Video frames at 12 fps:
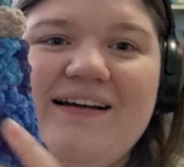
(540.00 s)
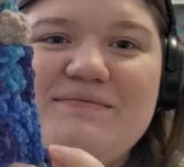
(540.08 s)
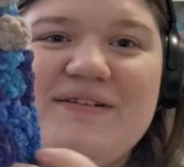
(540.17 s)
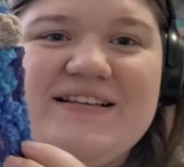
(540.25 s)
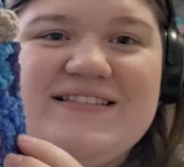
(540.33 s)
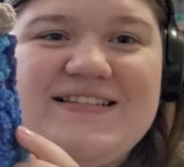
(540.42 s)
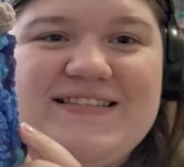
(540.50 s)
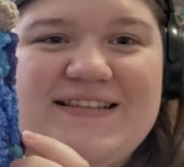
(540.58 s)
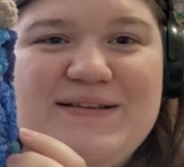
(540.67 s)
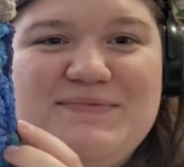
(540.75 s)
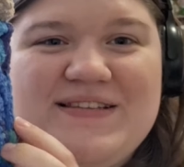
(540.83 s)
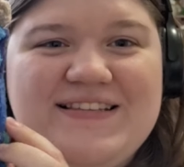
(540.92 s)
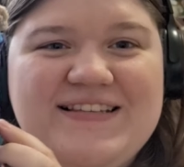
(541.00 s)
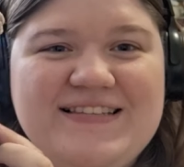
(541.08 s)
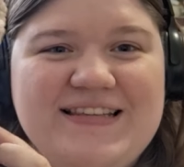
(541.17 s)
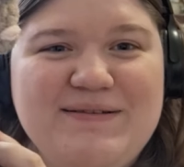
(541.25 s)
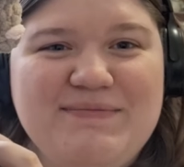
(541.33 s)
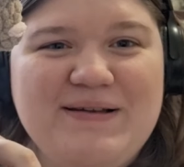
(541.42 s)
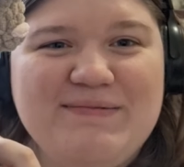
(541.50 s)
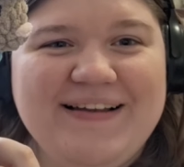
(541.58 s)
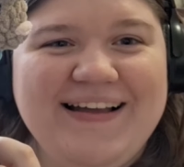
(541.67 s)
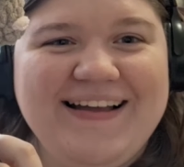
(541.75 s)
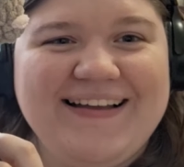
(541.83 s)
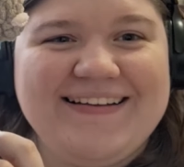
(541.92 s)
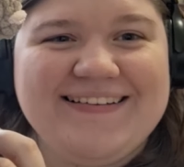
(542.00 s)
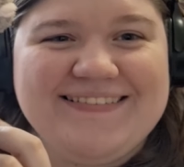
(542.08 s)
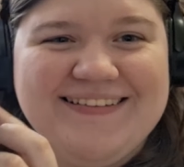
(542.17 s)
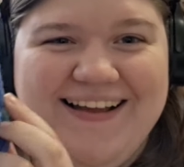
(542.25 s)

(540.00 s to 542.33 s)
And Maisie sleeps in the sleeping bag.